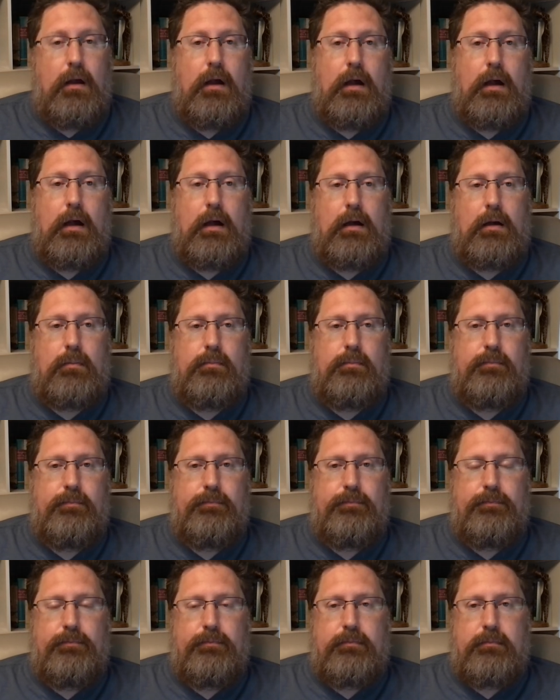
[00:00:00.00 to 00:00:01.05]
I
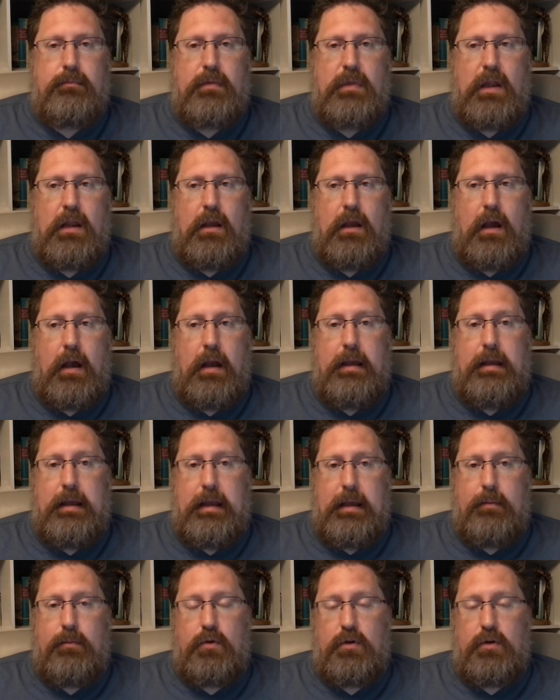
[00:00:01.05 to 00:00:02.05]
am